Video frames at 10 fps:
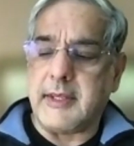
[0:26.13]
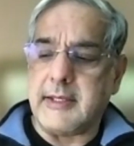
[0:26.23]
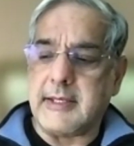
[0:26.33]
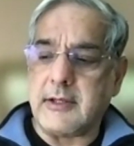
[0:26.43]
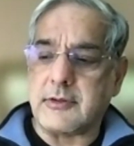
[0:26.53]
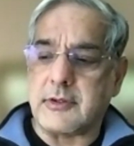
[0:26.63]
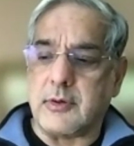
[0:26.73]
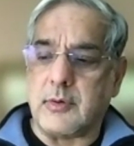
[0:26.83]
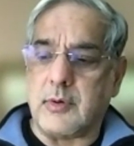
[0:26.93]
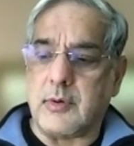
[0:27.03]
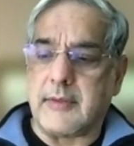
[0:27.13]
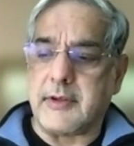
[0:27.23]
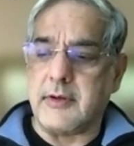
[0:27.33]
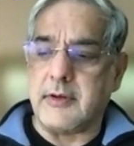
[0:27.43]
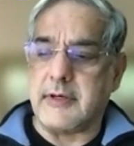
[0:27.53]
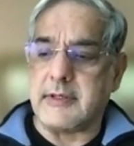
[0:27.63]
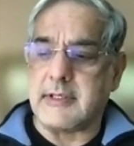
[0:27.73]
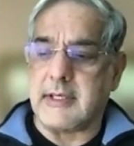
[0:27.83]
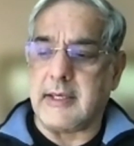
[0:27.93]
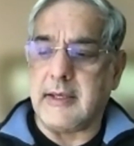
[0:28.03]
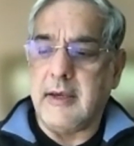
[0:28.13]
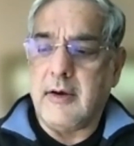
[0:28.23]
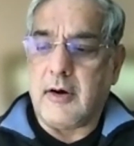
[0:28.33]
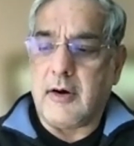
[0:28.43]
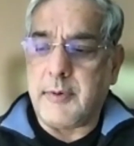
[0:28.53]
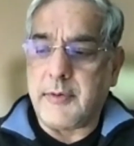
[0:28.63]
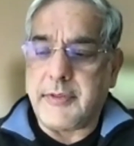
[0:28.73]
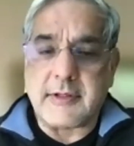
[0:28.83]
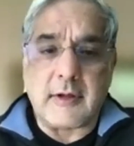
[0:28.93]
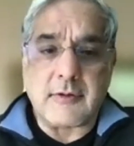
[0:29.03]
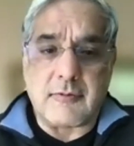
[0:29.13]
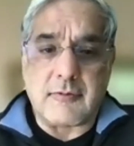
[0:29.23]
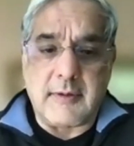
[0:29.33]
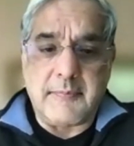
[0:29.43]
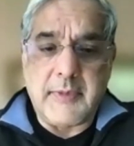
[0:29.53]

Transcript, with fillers: Dental School at the University of Puthisastra.